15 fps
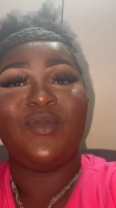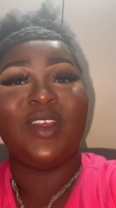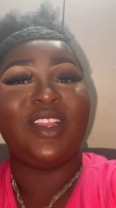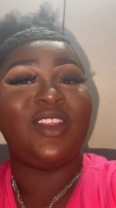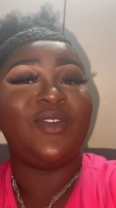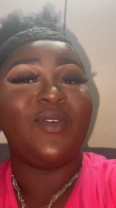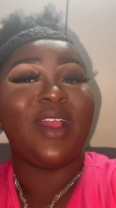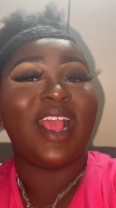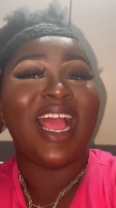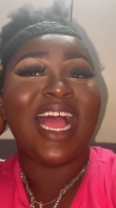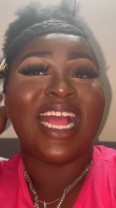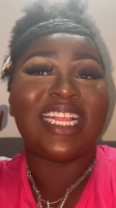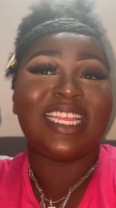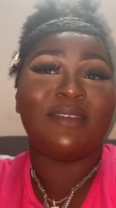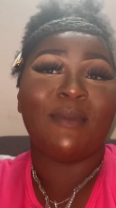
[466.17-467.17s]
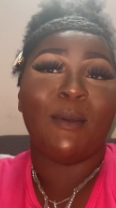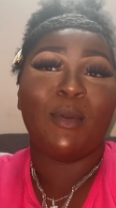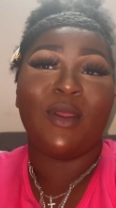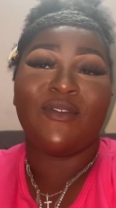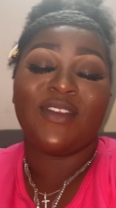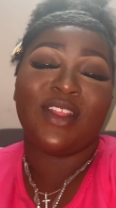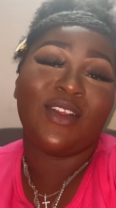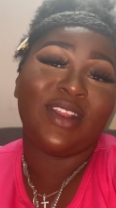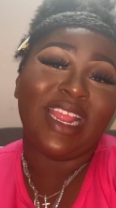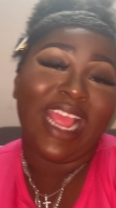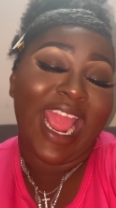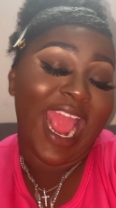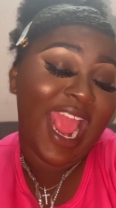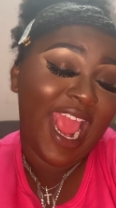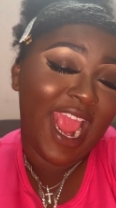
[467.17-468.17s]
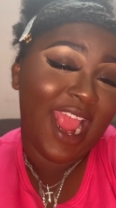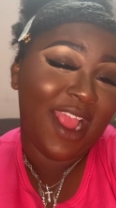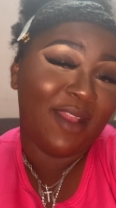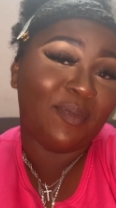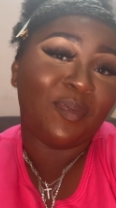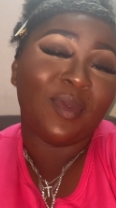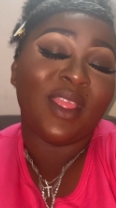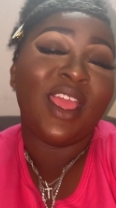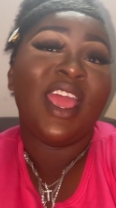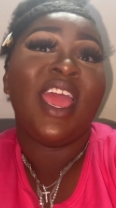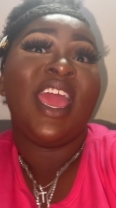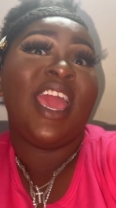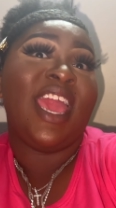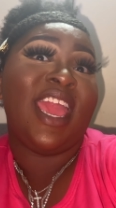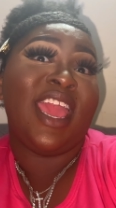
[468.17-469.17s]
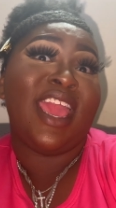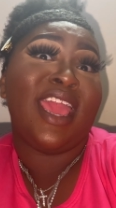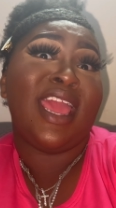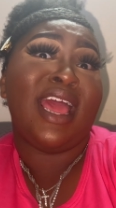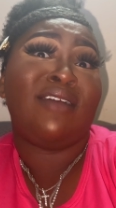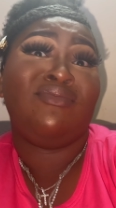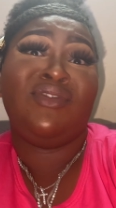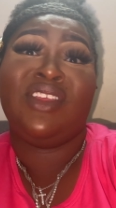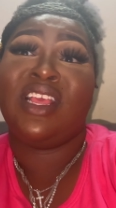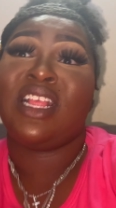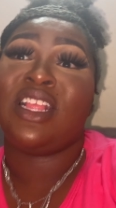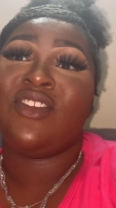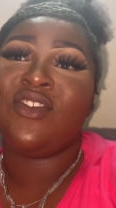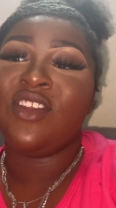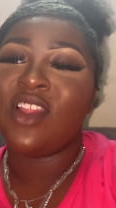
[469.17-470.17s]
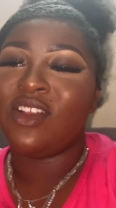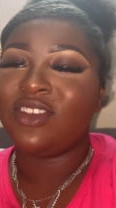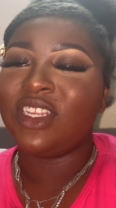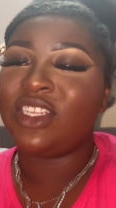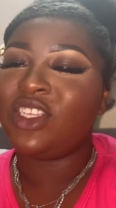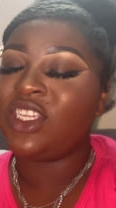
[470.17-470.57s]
with doing content. My boyfriend on the game. And I'm just, you know, just